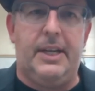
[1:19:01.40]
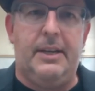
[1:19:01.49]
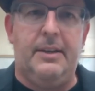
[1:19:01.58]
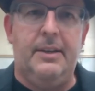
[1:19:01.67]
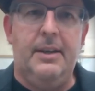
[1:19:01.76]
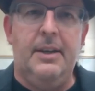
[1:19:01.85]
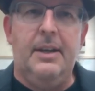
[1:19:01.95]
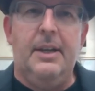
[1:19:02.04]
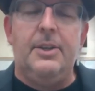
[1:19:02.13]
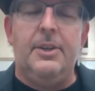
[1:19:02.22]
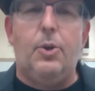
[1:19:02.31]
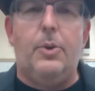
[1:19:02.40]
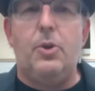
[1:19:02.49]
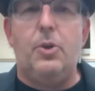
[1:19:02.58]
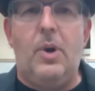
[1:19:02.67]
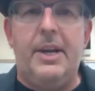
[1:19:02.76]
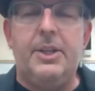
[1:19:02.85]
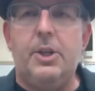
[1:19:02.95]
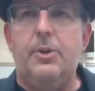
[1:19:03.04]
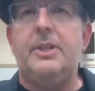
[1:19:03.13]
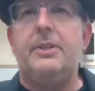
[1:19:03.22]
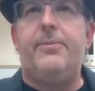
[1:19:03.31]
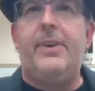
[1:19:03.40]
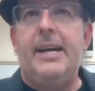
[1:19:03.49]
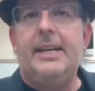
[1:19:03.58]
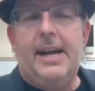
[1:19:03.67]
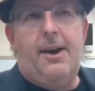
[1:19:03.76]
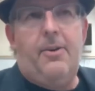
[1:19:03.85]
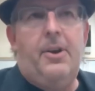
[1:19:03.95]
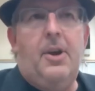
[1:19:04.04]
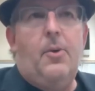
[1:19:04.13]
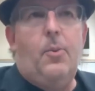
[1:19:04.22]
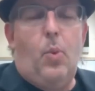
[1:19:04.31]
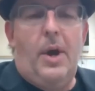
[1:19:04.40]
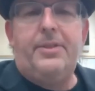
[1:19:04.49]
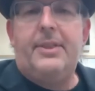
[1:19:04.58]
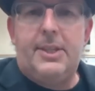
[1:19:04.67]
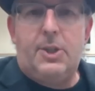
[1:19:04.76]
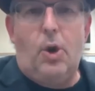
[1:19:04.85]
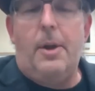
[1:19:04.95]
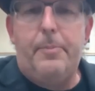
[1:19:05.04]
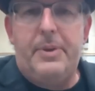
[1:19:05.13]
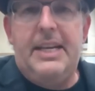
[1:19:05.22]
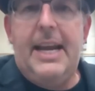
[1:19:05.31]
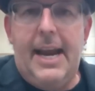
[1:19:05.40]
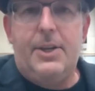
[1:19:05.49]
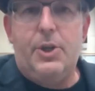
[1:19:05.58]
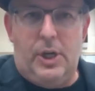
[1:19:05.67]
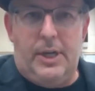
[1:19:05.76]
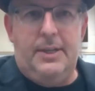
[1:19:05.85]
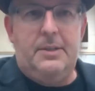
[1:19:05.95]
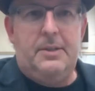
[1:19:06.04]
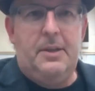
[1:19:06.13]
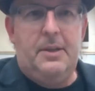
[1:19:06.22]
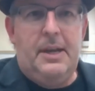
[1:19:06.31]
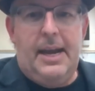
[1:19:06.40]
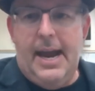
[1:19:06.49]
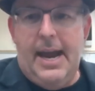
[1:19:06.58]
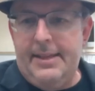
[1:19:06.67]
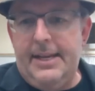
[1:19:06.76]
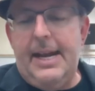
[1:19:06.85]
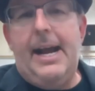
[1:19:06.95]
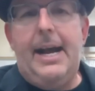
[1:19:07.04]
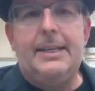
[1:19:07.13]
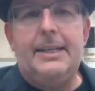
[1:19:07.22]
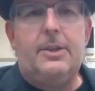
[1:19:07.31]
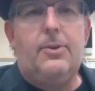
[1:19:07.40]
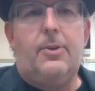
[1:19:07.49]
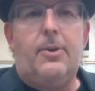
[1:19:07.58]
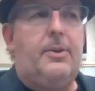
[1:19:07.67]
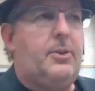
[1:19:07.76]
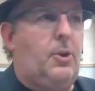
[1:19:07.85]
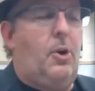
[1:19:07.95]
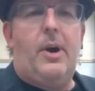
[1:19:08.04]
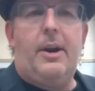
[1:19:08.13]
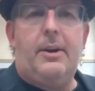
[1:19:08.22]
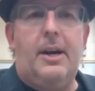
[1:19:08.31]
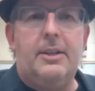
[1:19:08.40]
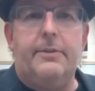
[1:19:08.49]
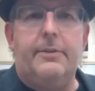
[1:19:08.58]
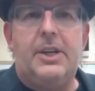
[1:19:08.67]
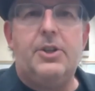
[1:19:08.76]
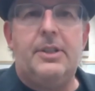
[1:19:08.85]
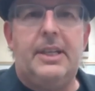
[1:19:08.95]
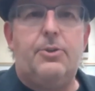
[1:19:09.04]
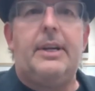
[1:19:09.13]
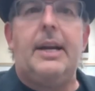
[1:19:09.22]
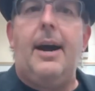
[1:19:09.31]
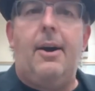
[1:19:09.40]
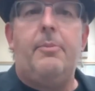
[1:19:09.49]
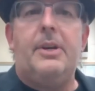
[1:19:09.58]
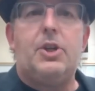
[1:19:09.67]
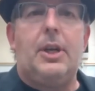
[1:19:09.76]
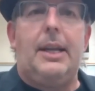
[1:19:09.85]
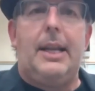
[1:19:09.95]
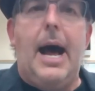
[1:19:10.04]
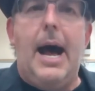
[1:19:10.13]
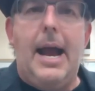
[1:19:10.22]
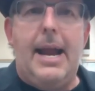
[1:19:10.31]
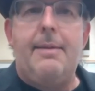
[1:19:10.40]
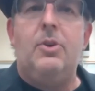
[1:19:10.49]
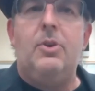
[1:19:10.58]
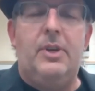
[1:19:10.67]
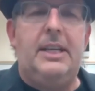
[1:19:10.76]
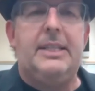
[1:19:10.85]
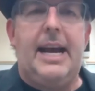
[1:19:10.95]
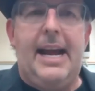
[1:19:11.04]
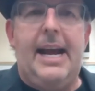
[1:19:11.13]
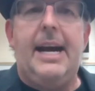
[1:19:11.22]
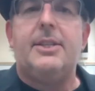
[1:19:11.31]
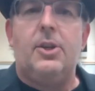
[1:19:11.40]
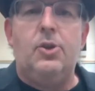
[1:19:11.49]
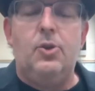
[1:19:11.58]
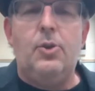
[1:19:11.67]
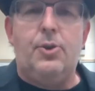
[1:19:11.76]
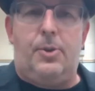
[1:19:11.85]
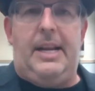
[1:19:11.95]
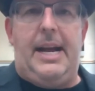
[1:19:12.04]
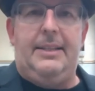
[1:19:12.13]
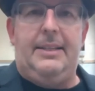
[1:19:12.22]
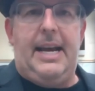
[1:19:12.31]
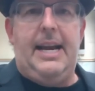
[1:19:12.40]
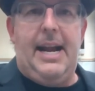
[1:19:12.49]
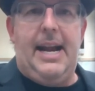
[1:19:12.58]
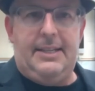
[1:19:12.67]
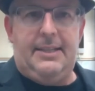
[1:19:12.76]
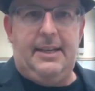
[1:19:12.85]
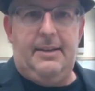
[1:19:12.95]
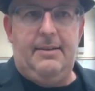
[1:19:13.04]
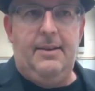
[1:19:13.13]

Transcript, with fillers: okay? So what you wanna do is find out what the soil pH is, and then ask your soil water conservation district how much lime you need to add to neutralize that acid.